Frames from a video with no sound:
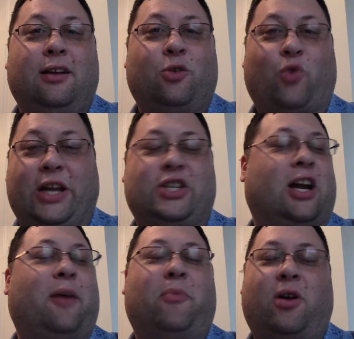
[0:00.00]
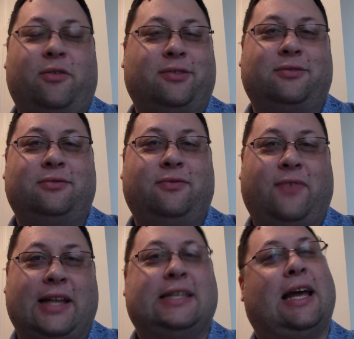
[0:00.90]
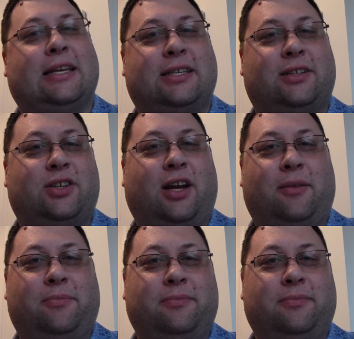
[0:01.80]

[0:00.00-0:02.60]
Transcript: great job, Marvel. Fantastic job.